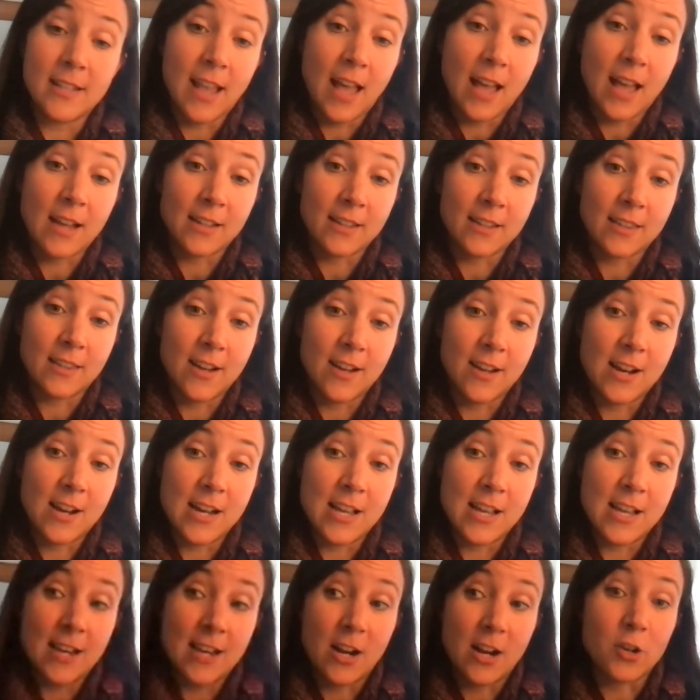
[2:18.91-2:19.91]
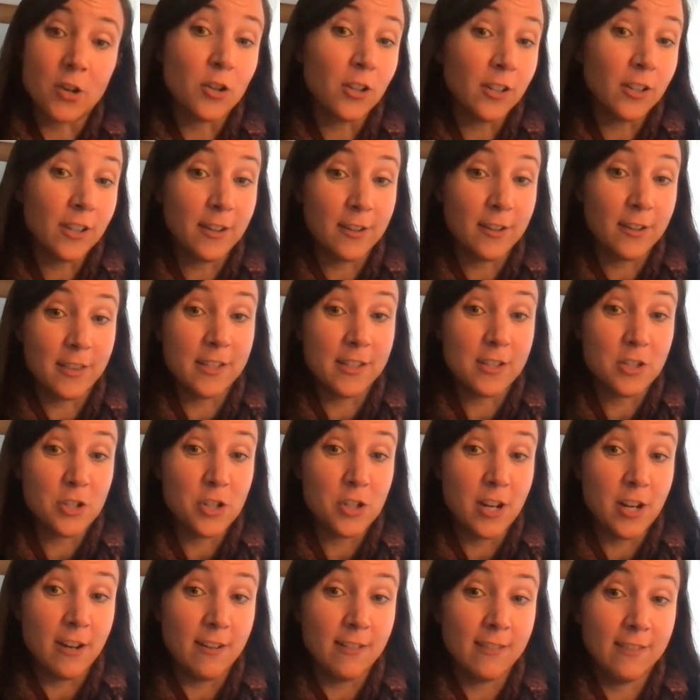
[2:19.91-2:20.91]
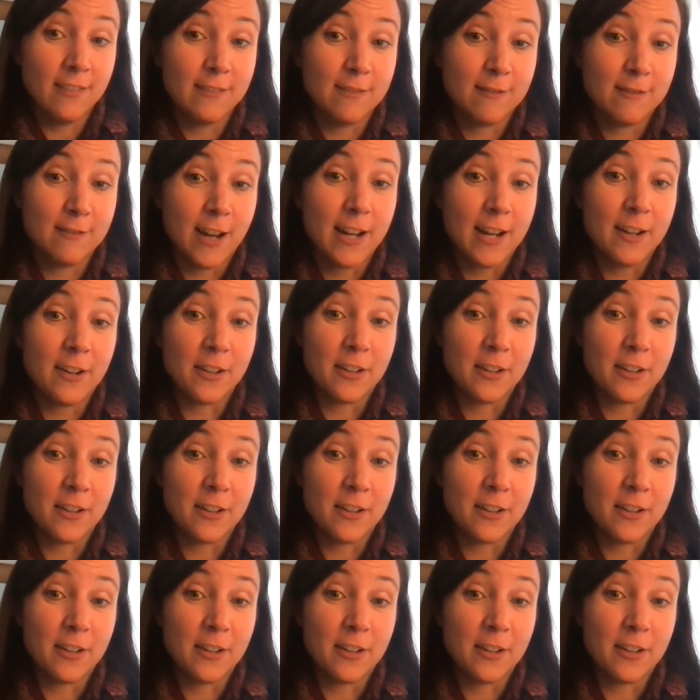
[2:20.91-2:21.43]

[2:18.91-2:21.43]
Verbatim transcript: Hackathon earlier this year, right?